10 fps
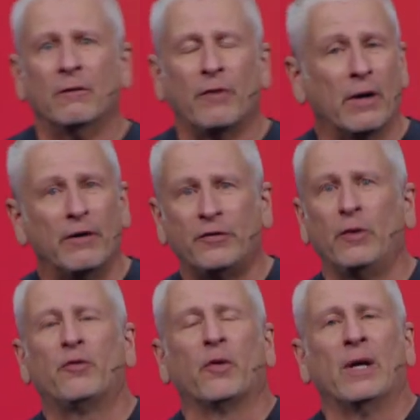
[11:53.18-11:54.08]
Very
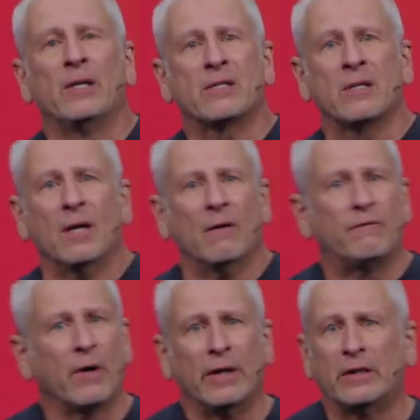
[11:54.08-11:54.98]
few friends,
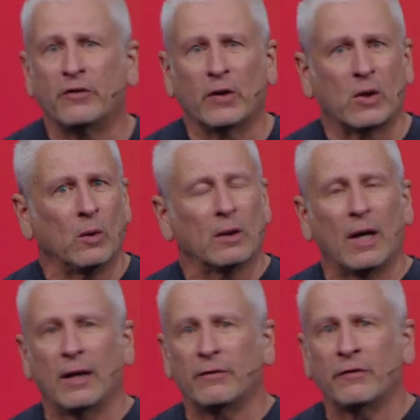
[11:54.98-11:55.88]
very difficult
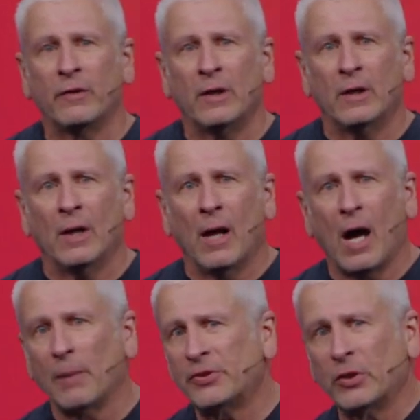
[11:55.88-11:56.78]
life,
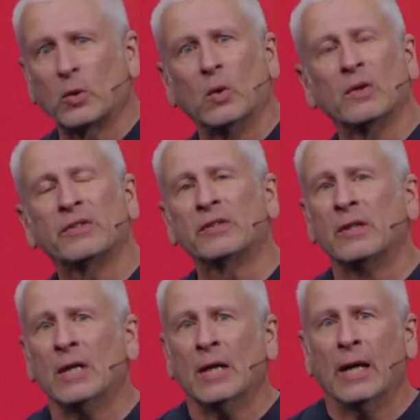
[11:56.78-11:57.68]

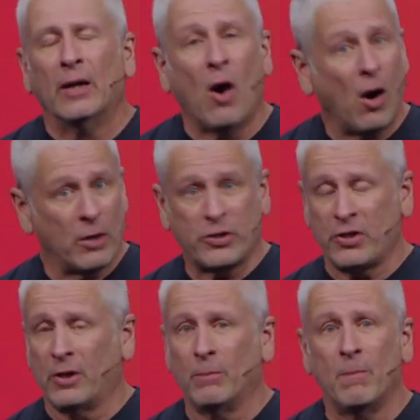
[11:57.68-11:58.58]
obstacles and
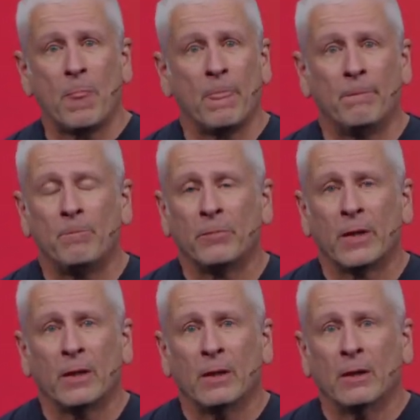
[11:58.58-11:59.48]
hardship
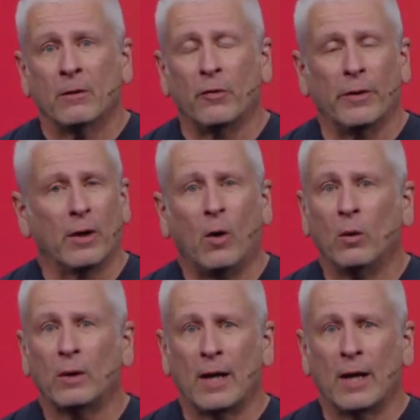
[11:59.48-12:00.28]
for their whole